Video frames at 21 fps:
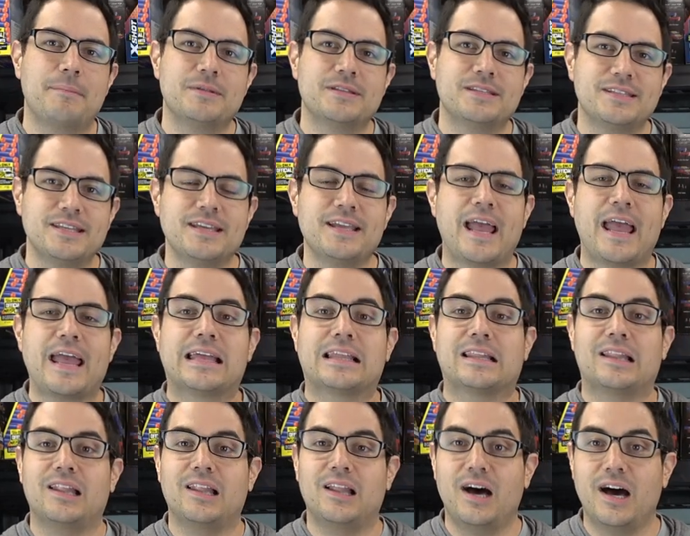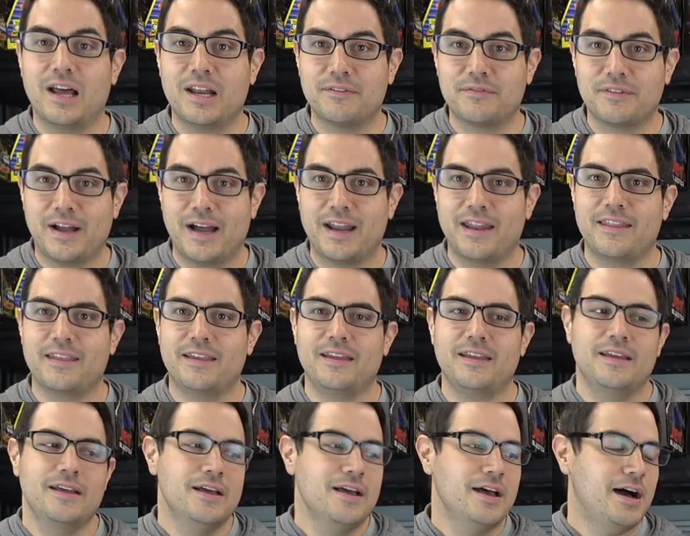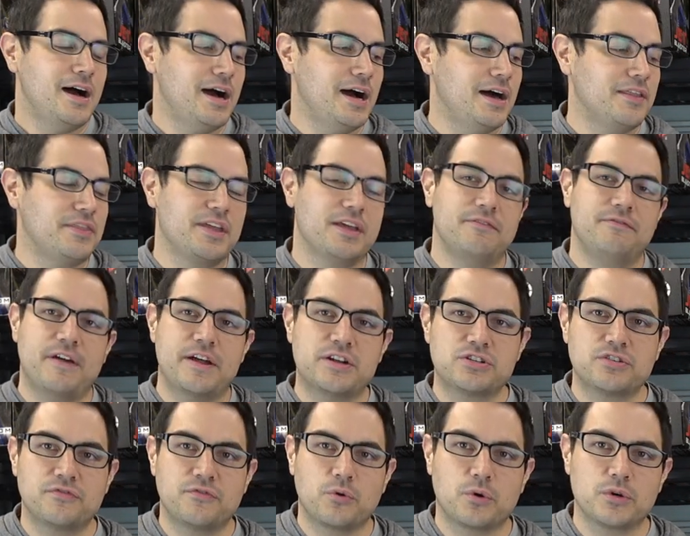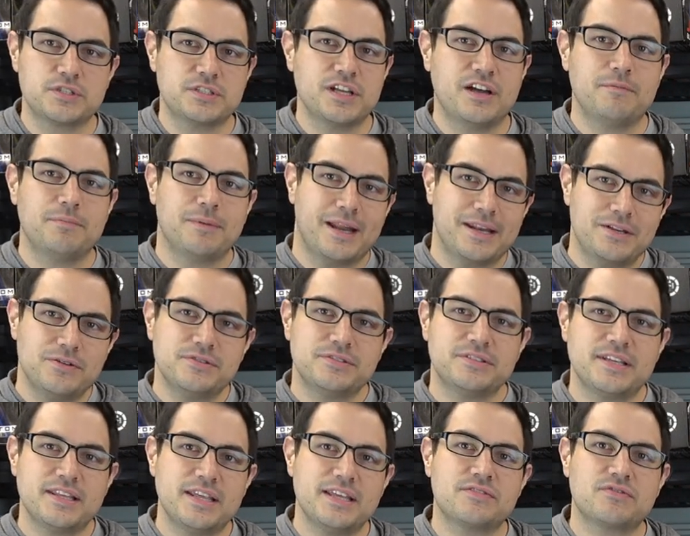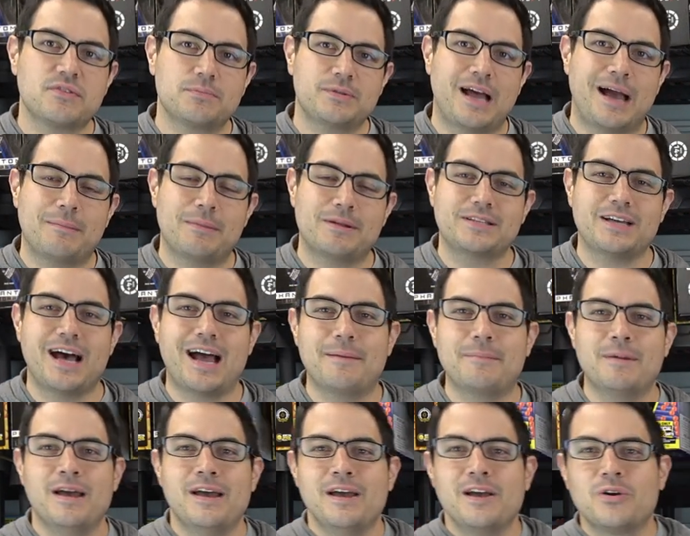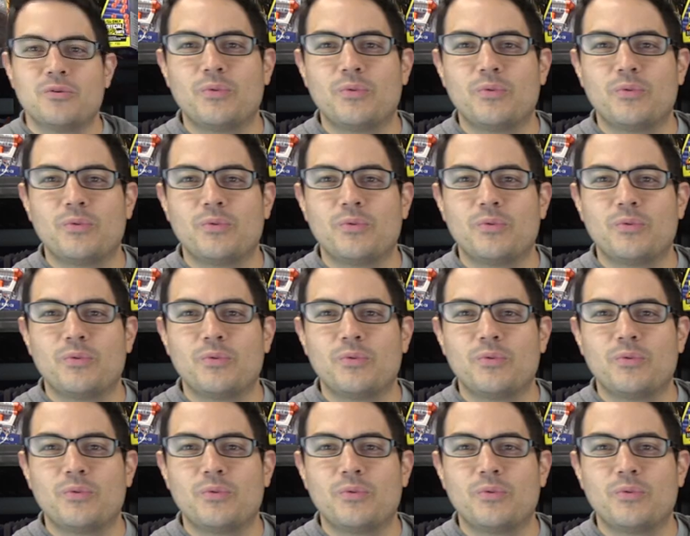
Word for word: I've been seeing a lot of kind of the Adventure Force stuff, but I do see these from time to time.